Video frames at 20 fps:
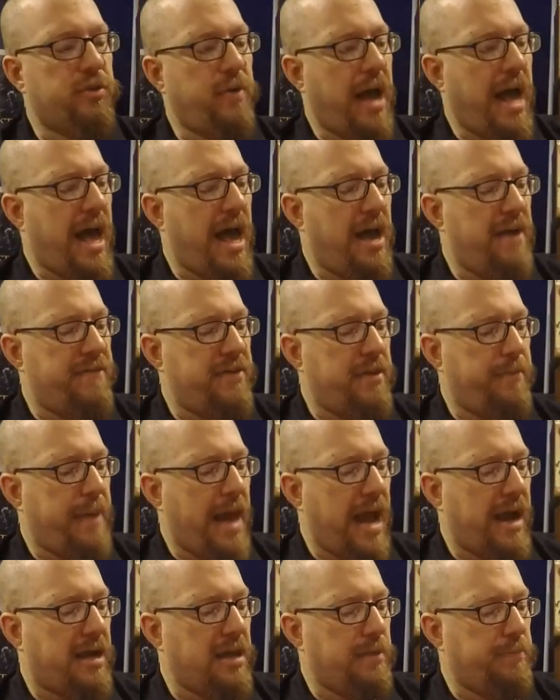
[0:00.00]
have in the
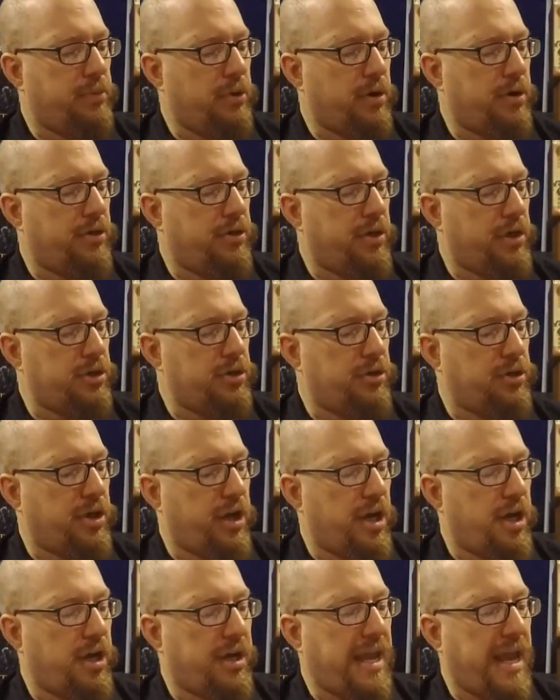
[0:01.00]
back of the book the
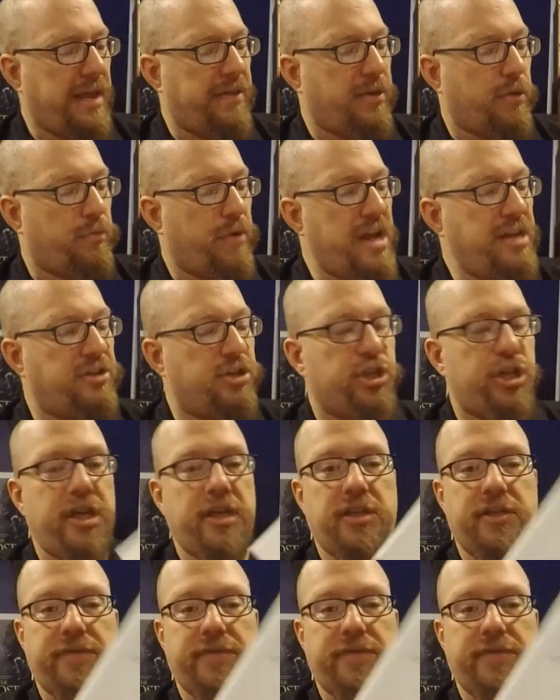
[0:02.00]
the, the race sheets